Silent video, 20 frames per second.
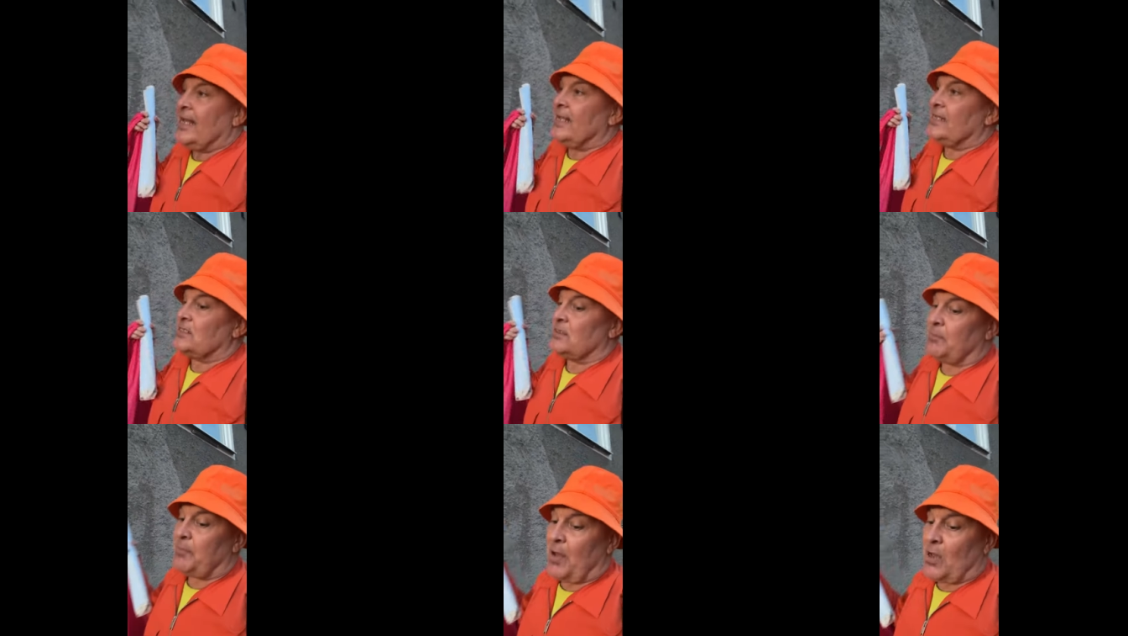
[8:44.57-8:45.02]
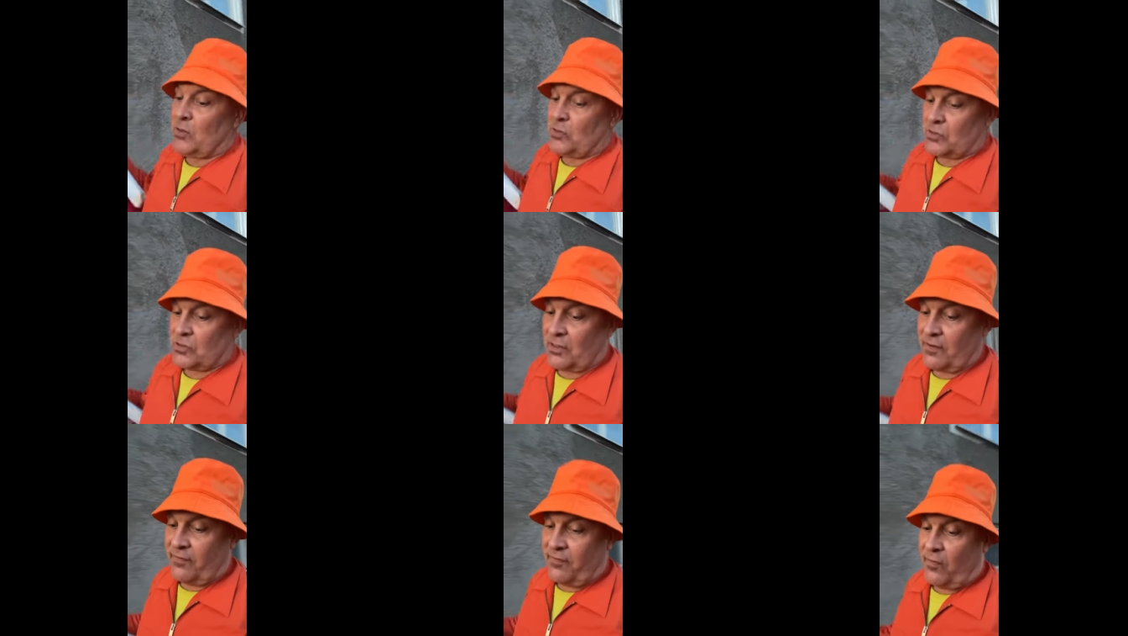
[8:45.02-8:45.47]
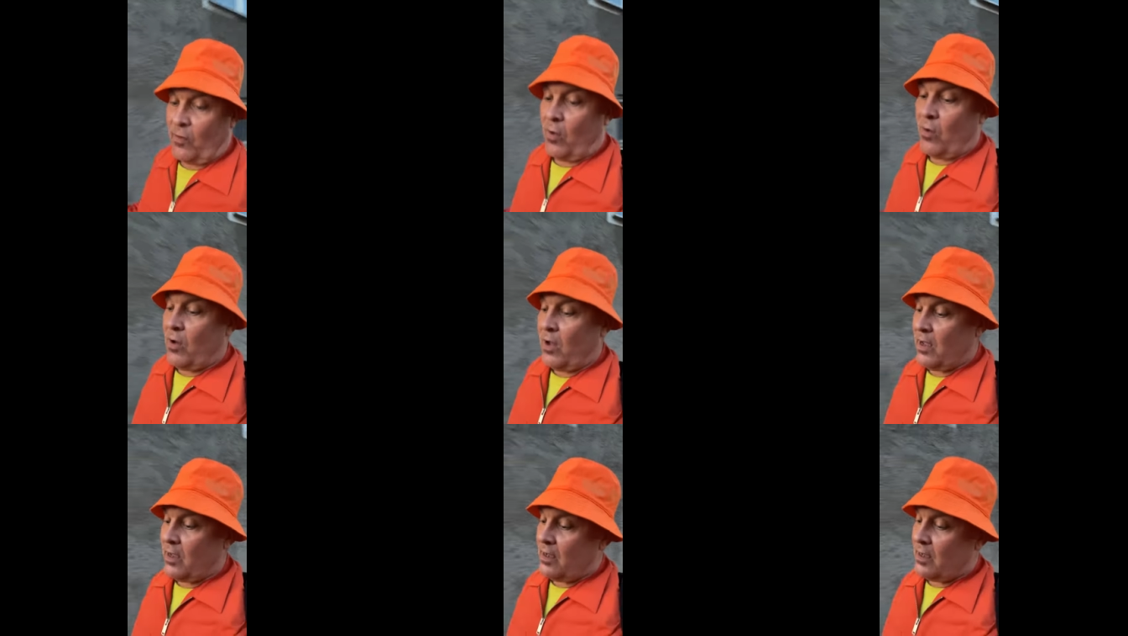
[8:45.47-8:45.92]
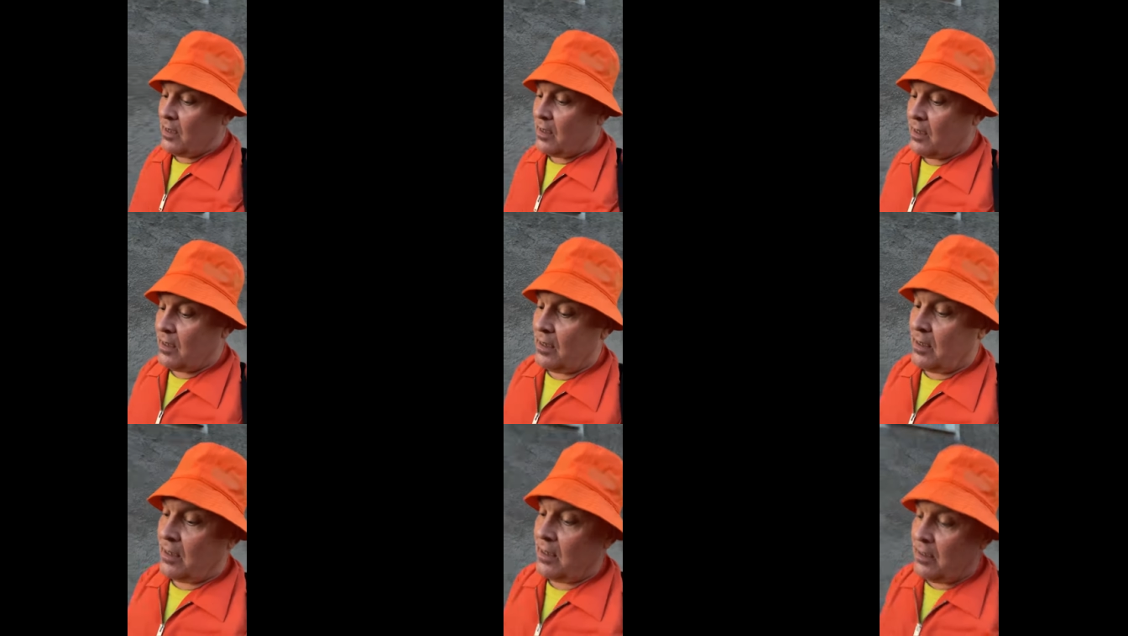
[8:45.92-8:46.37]
it's a poster for
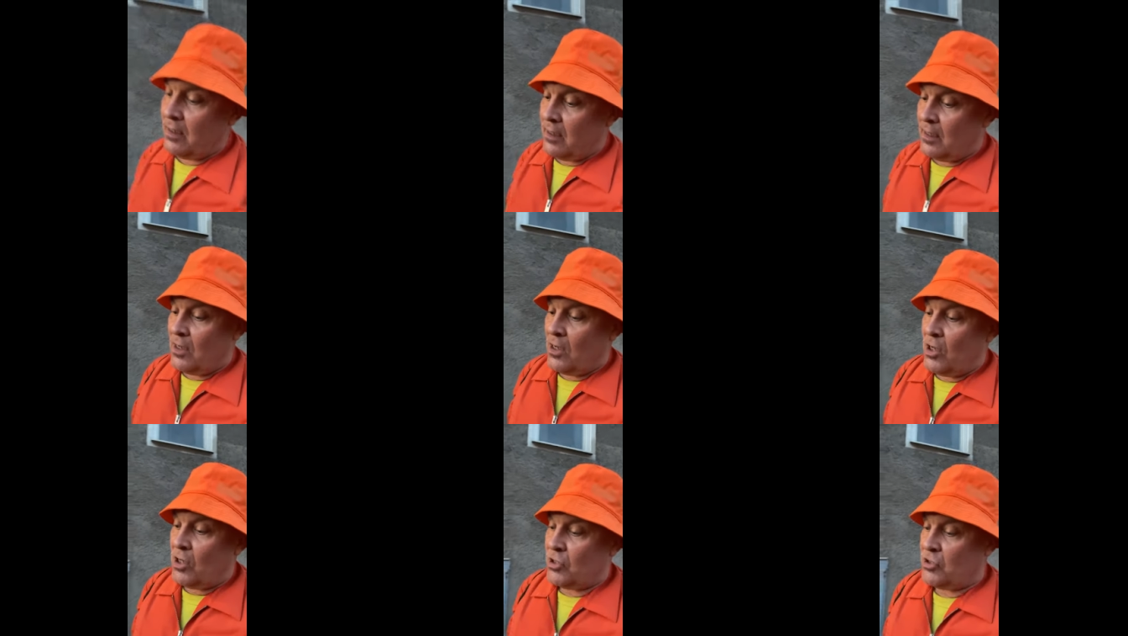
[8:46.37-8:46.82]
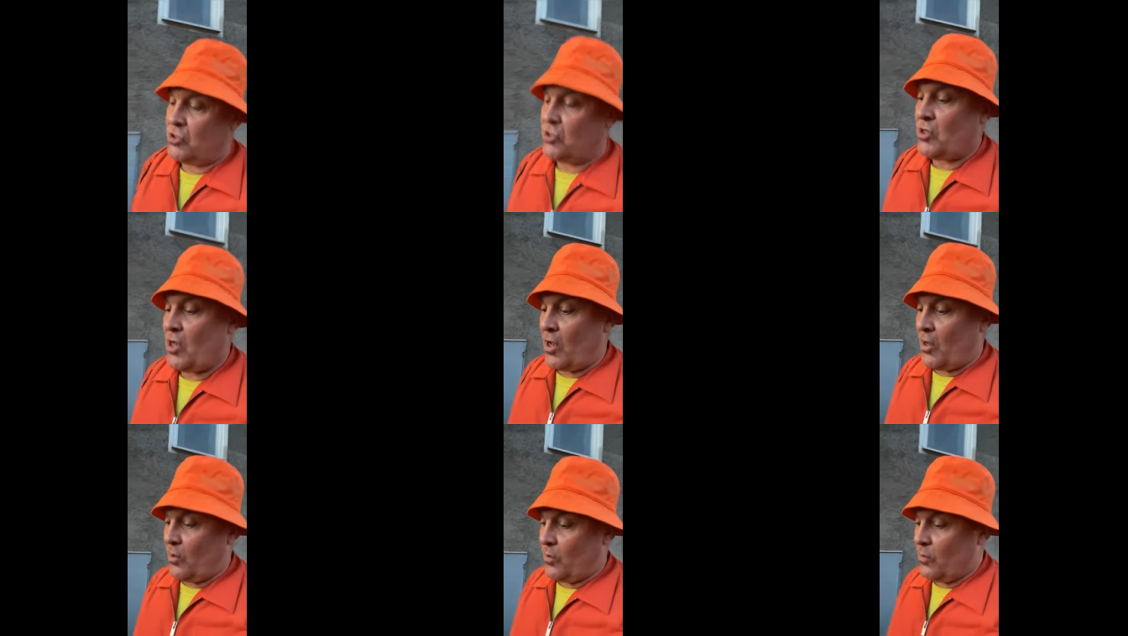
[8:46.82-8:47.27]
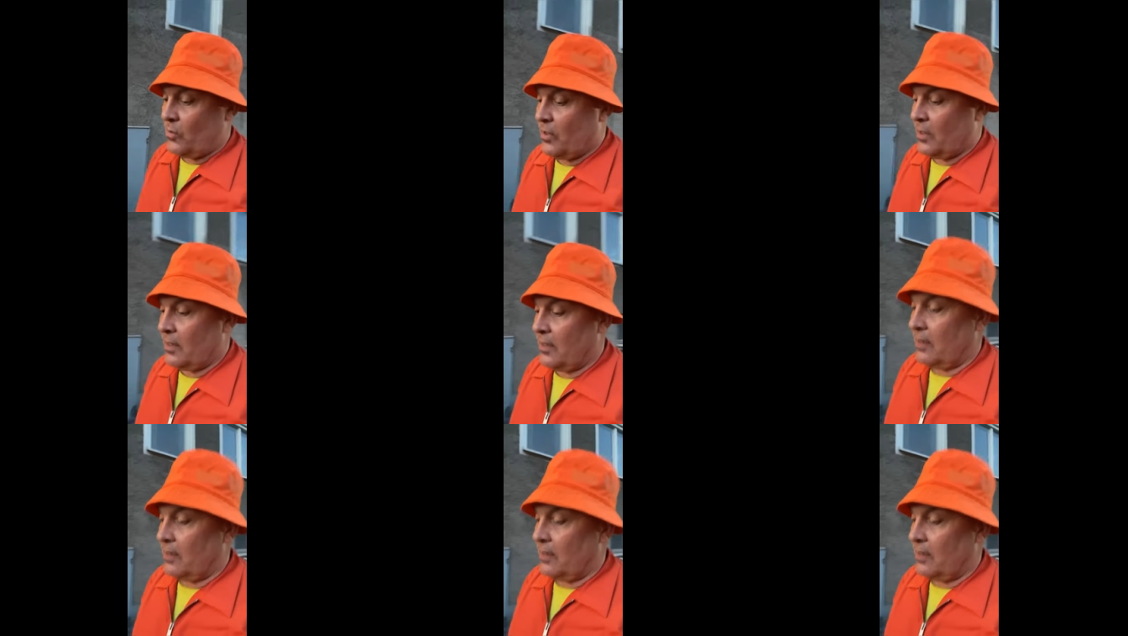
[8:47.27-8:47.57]
a show,